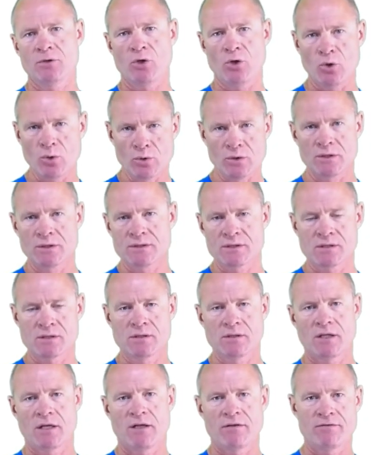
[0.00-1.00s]
cools
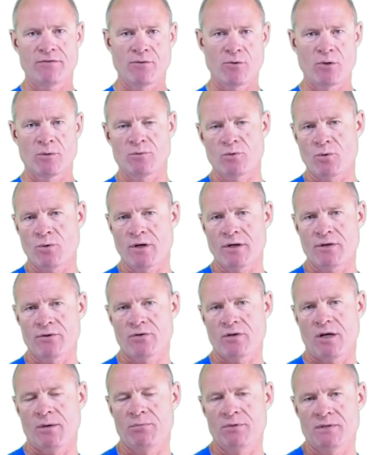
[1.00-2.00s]
and forms water
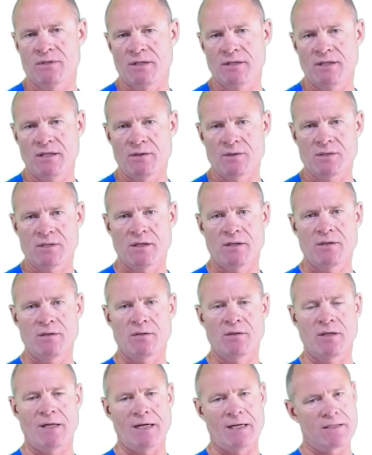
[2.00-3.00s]
droplets on the outside of
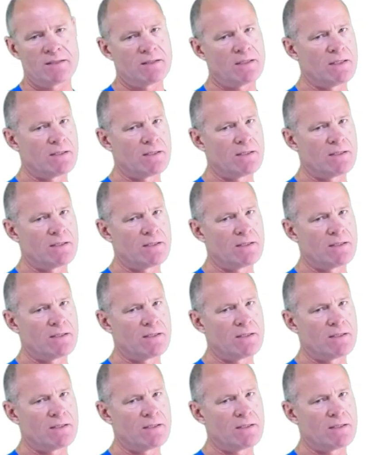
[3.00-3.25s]
your glass.